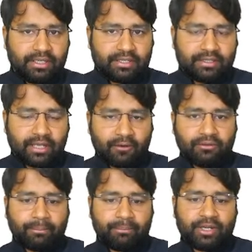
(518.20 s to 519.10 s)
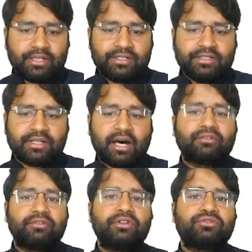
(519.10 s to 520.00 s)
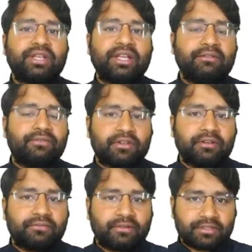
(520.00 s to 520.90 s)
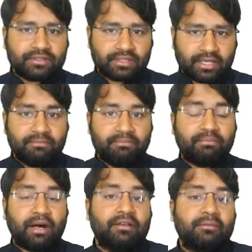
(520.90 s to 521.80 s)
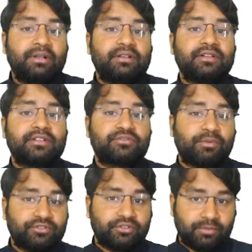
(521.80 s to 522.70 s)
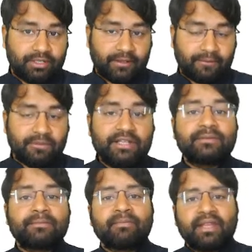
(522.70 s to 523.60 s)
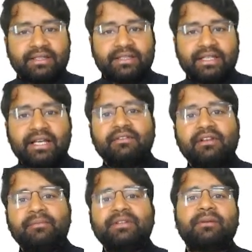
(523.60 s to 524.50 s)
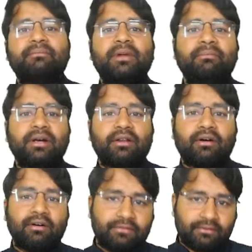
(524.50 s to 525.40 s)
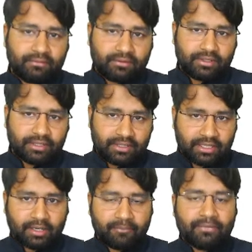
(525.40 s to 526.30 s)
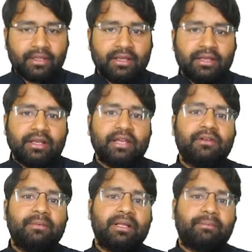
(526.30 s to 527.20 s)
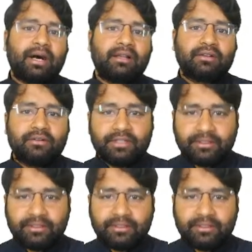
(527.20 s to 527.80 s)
Now the Britishes are going to give for the first time parliamentary responsibility, means there will be some member of India, he will be the part of